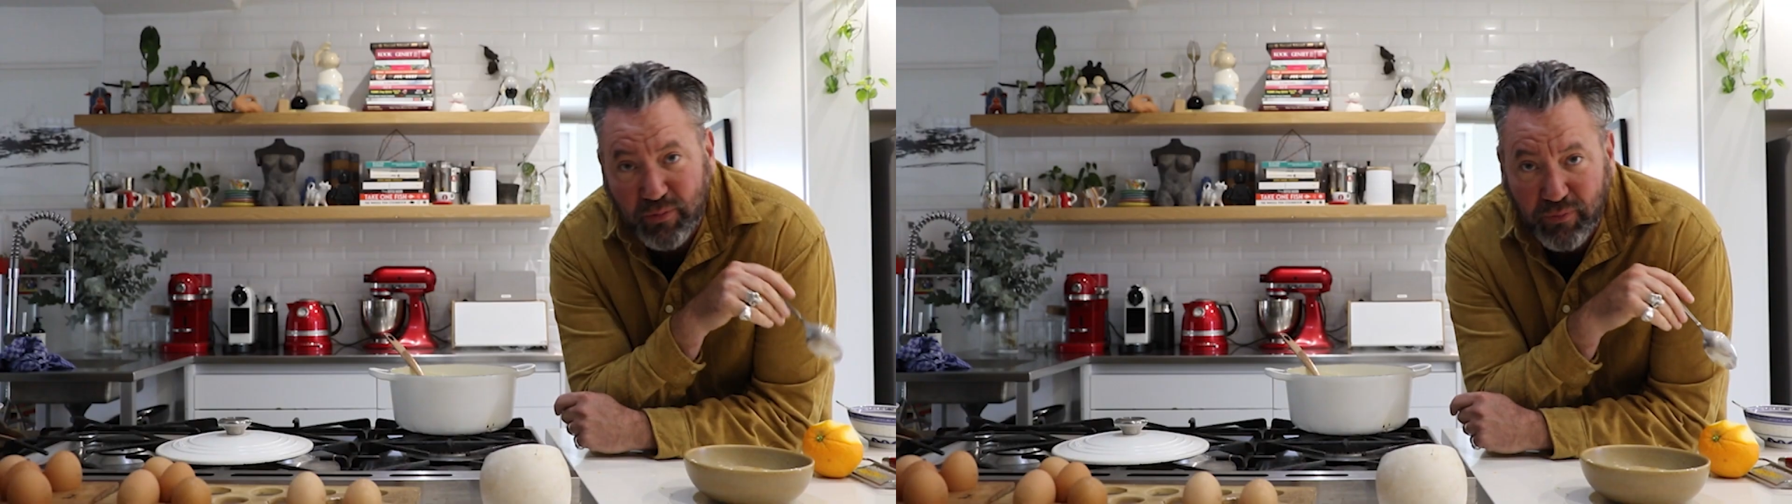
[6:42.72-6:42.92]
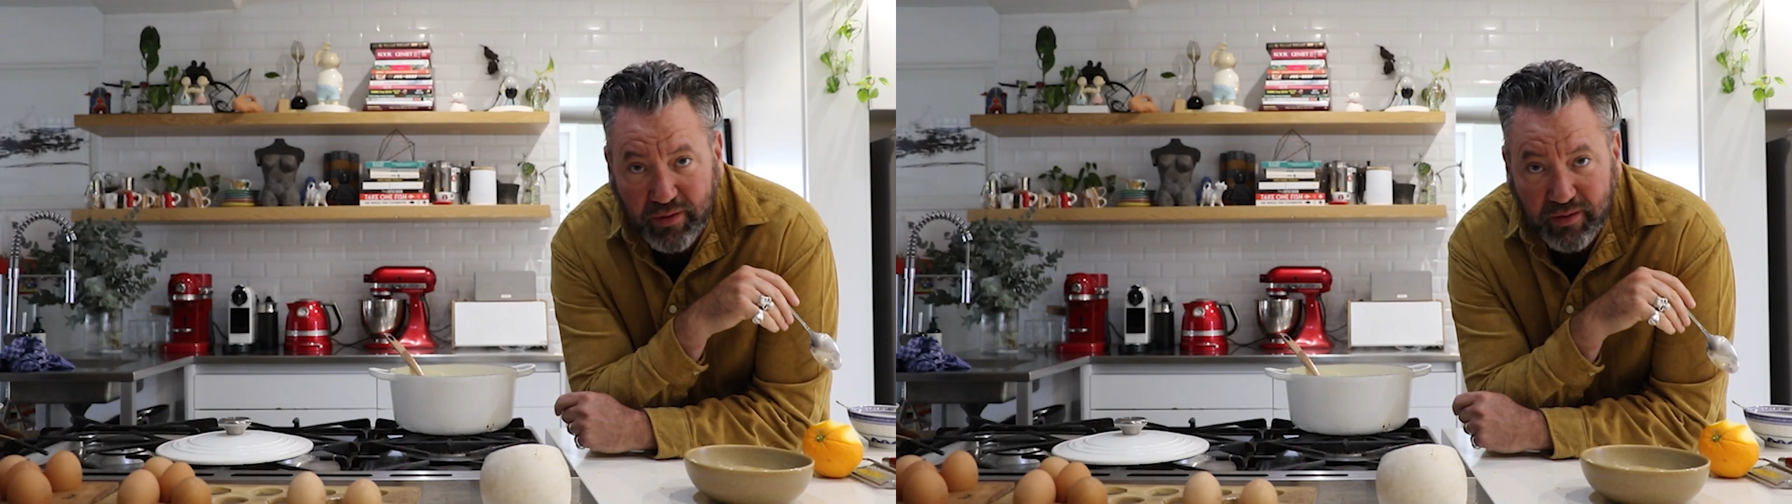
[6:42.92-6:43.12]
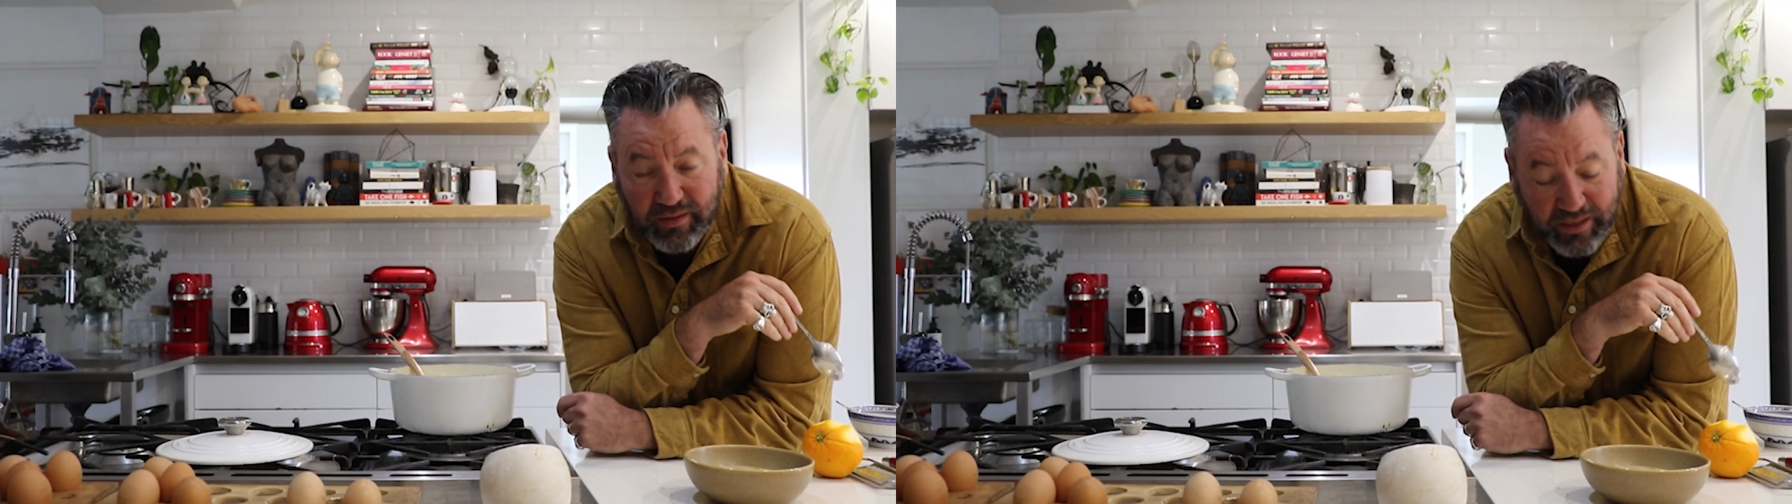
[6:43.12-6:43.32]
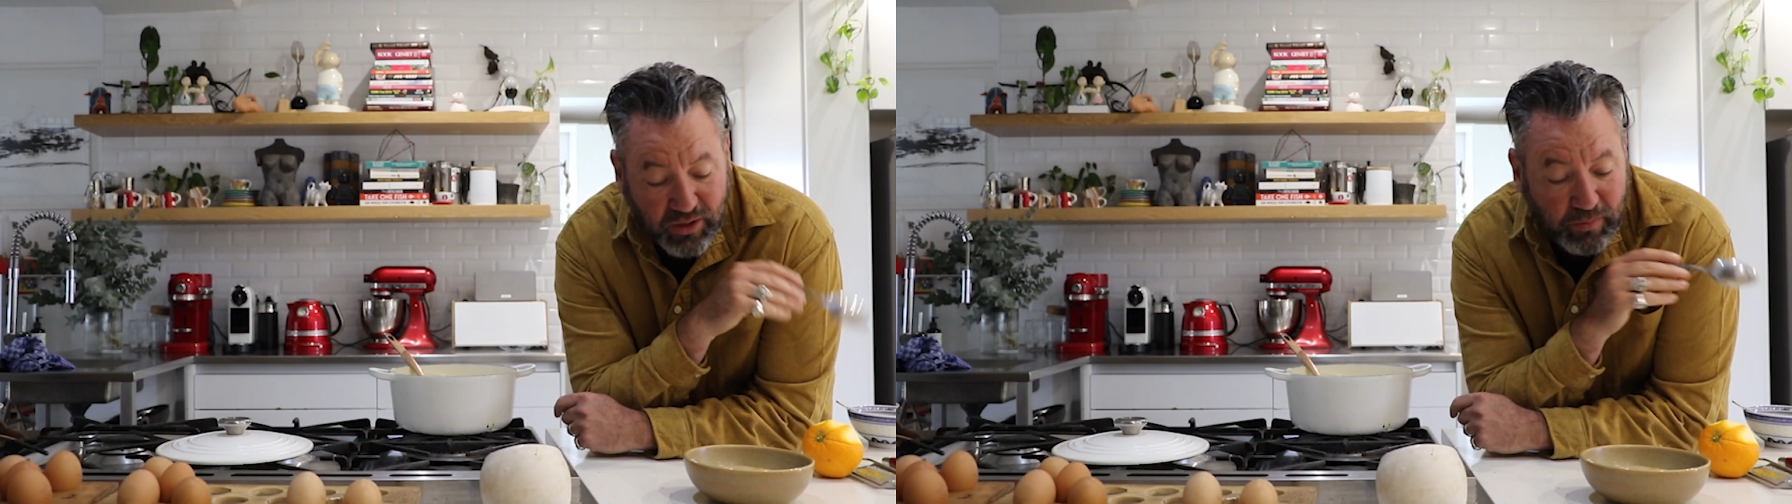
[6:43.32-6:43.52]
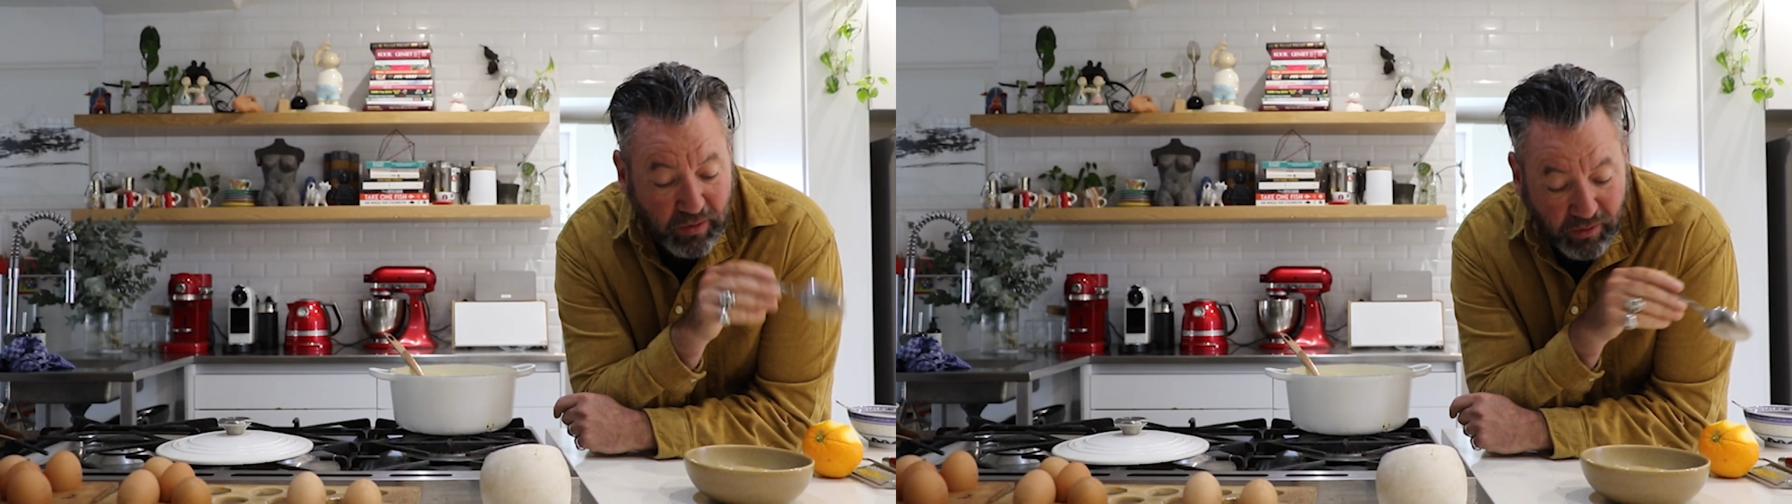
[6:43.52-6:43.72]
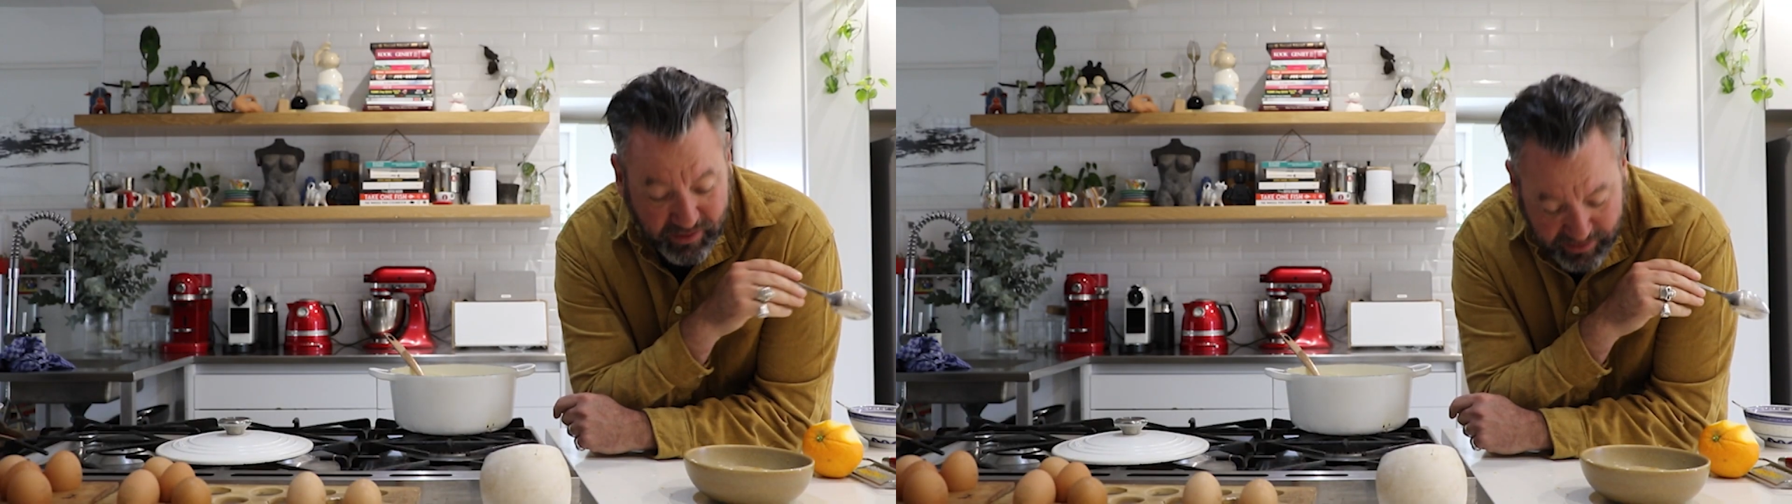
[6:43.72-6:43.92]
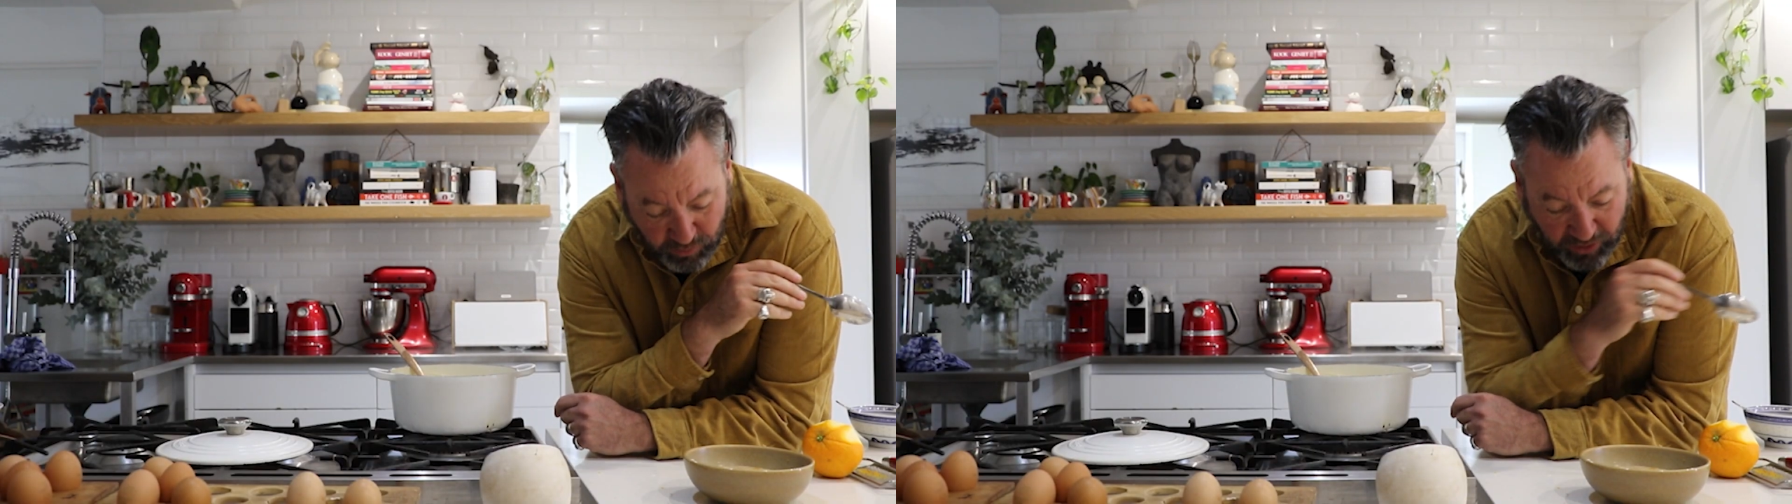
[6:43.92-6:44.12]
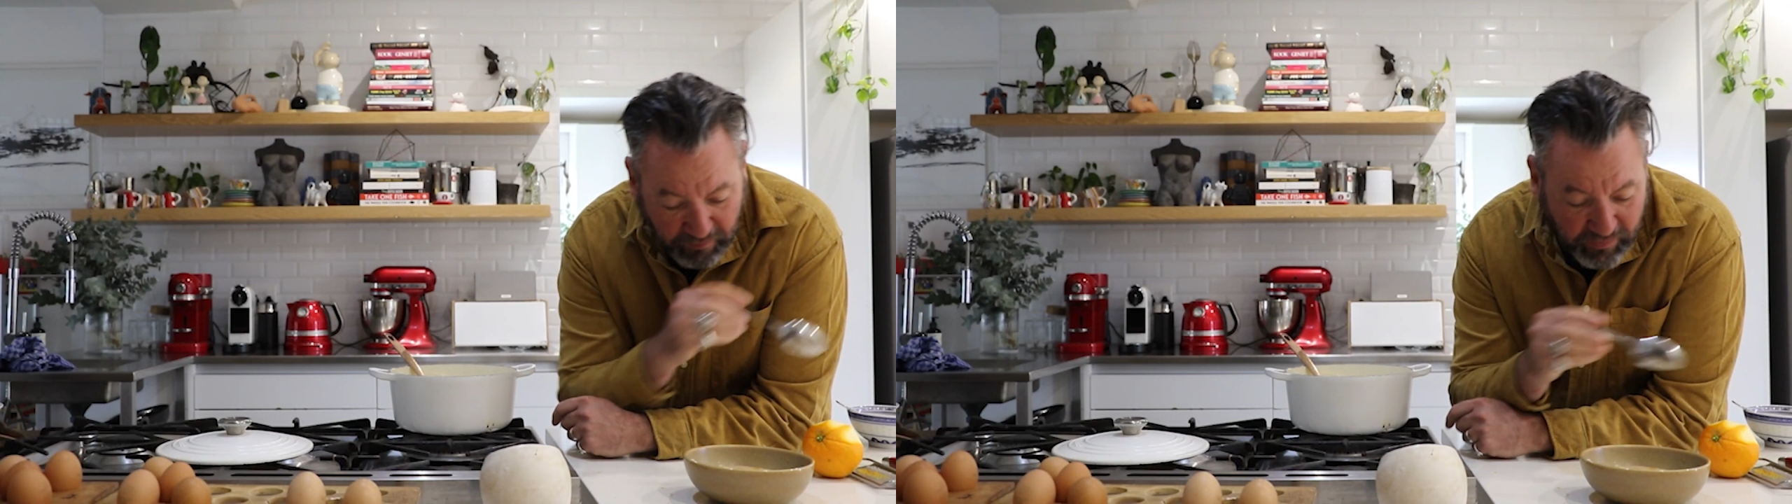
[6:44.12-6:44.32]
feel like you belong
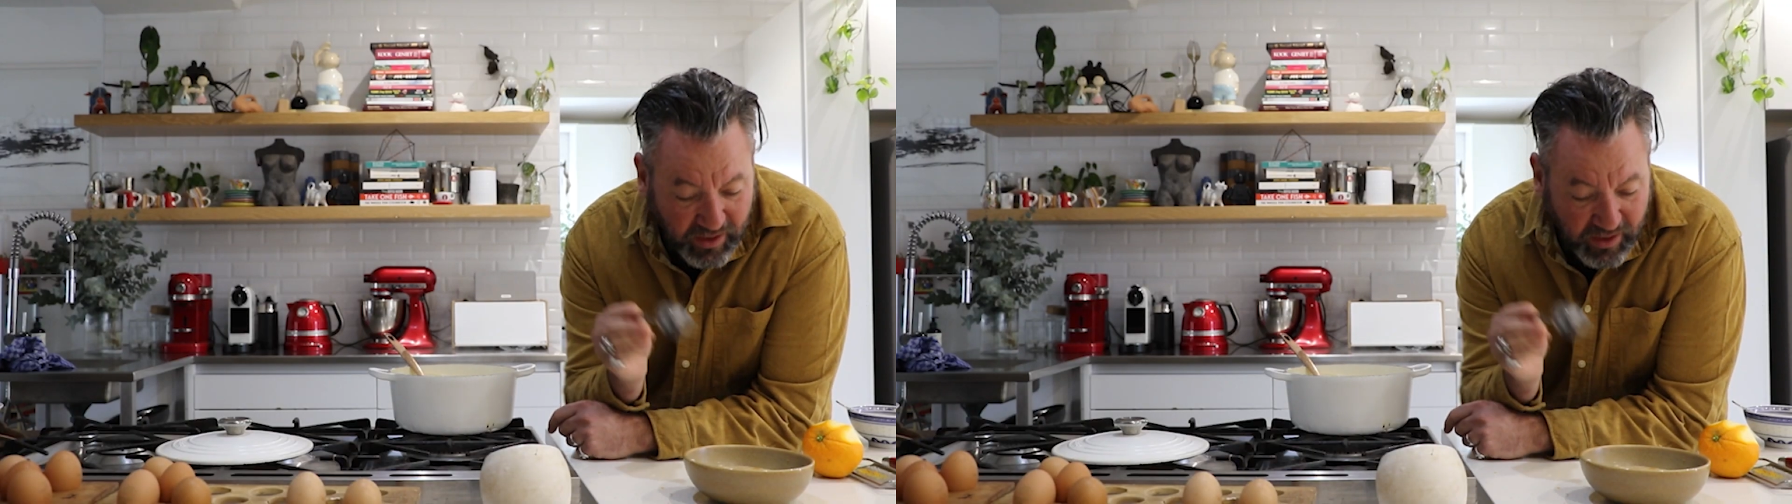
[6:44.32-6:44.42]
somewhere.